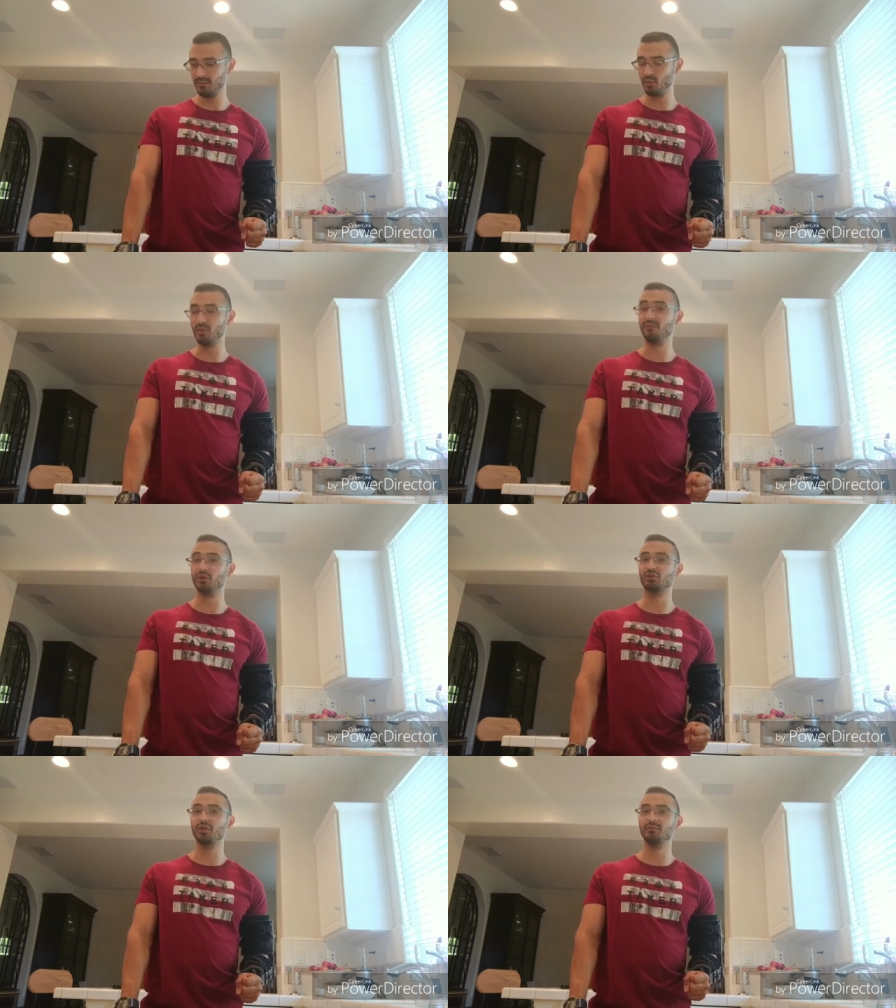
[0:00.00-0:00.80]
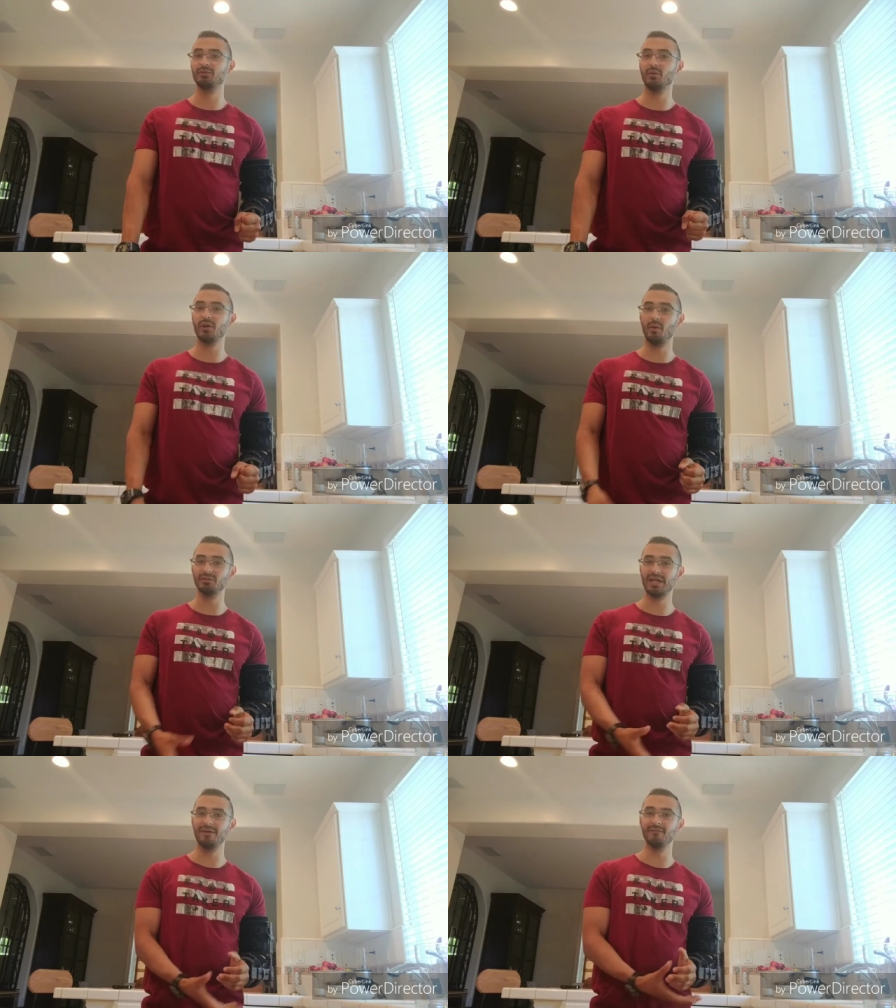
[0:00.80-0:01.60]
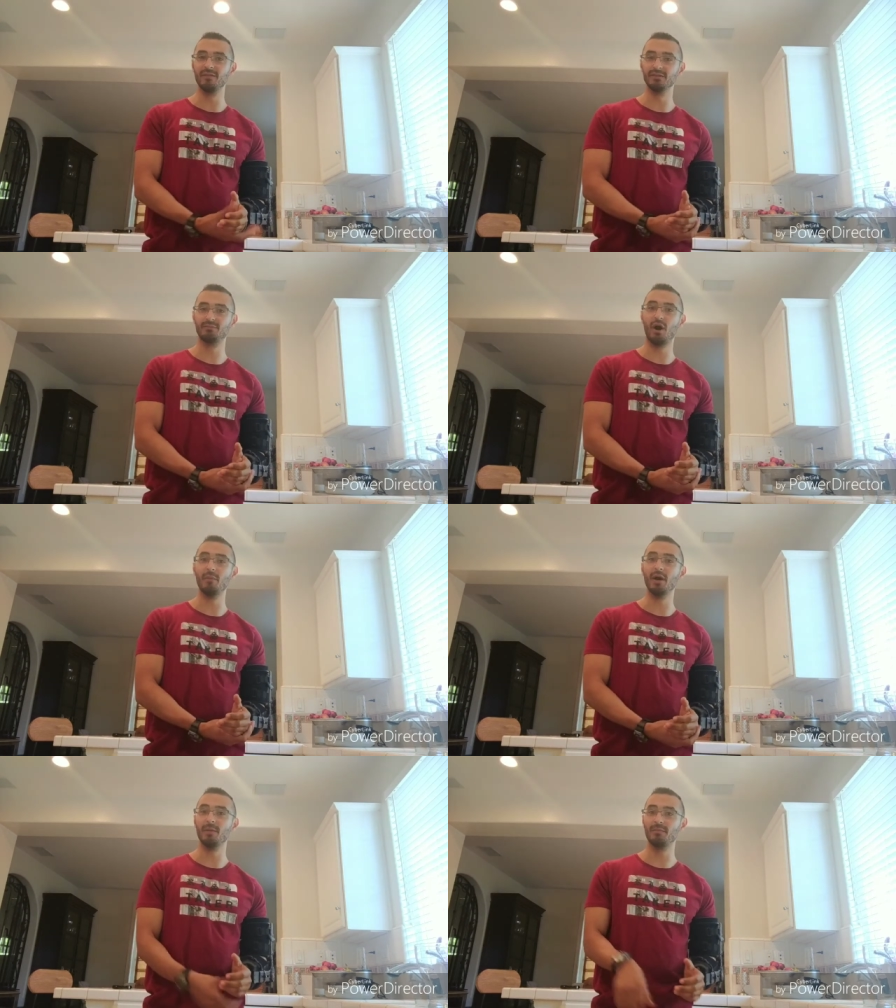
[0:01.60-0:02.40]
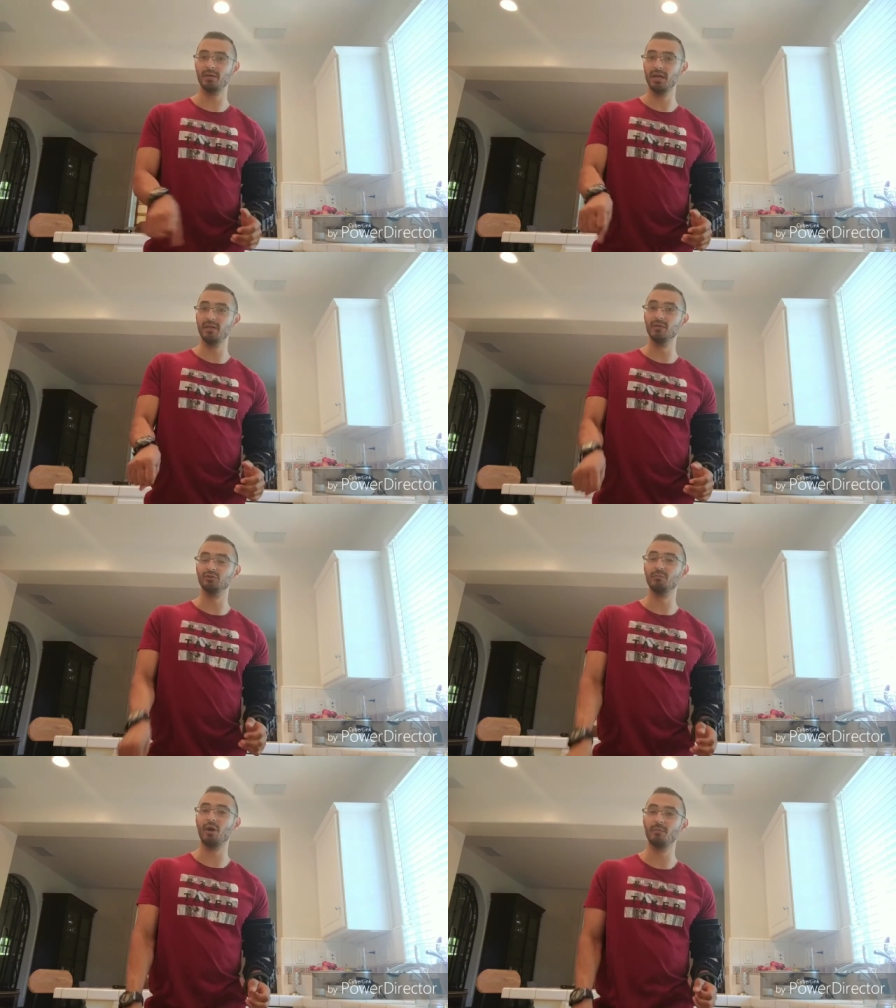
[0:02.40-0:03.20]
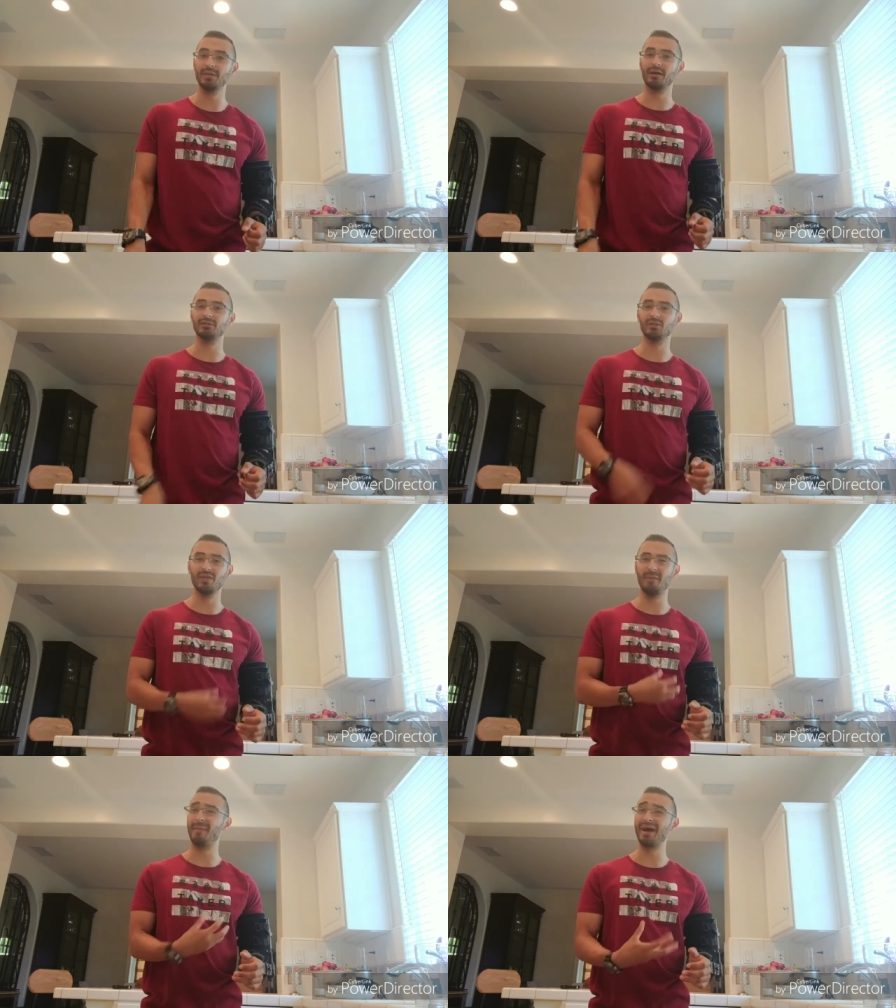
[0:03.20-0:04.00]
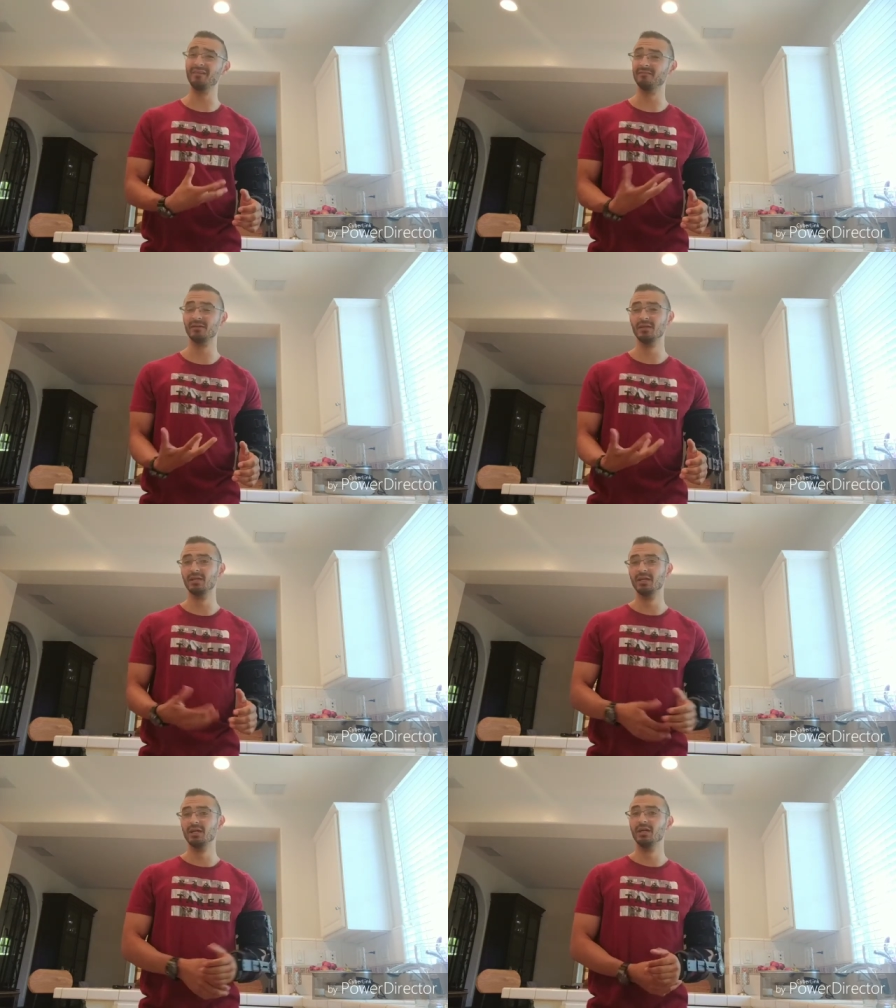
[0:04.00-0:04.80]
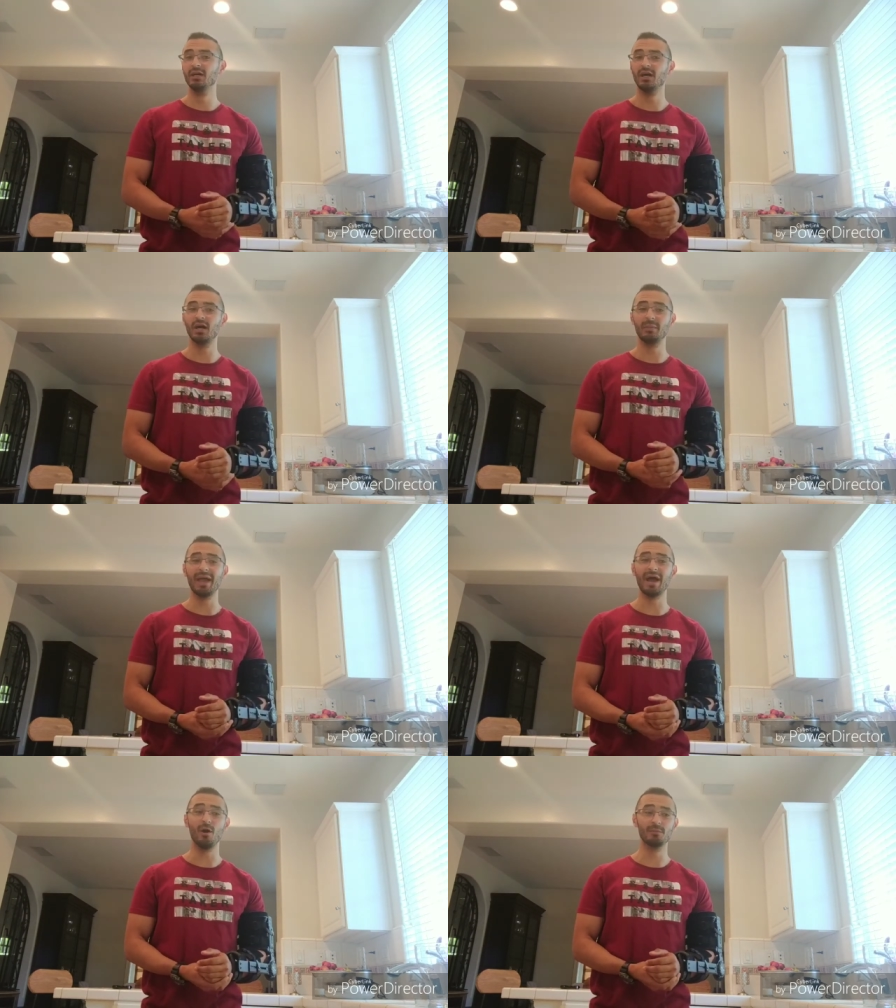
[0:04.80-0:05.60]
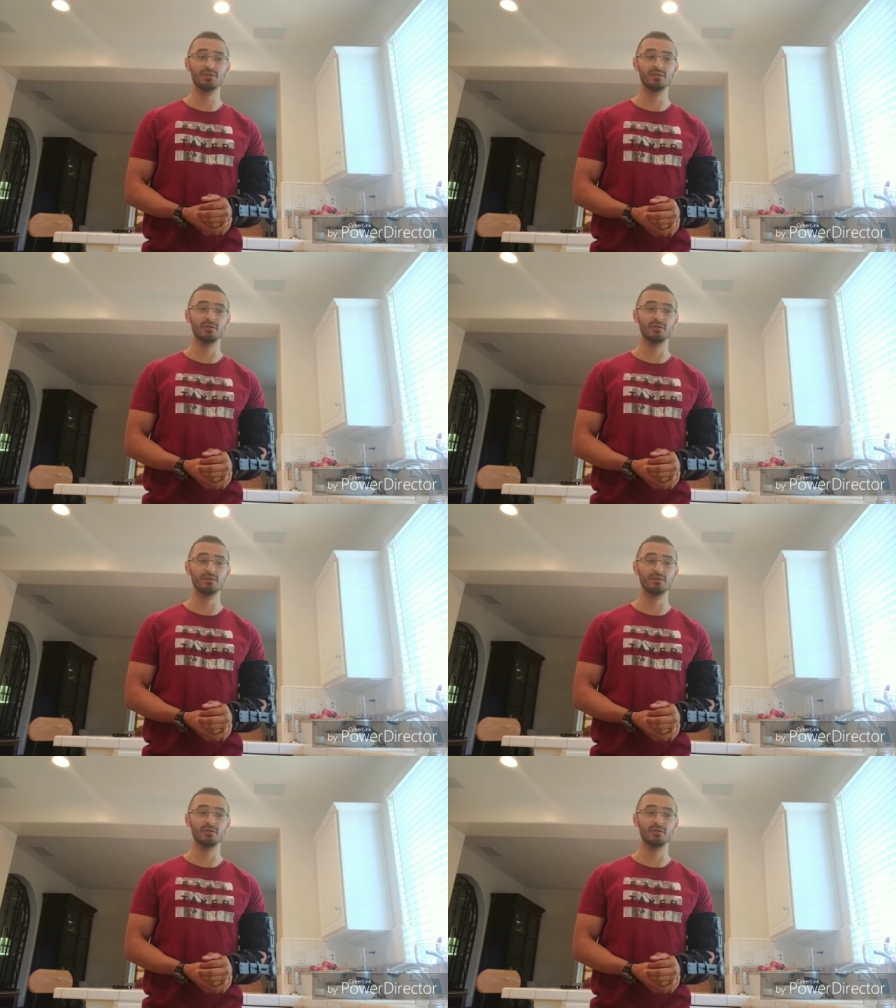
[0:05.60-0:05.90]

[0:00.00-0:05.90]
reverse grip, so I would always have this palm up and this one palm down. So that might have helped,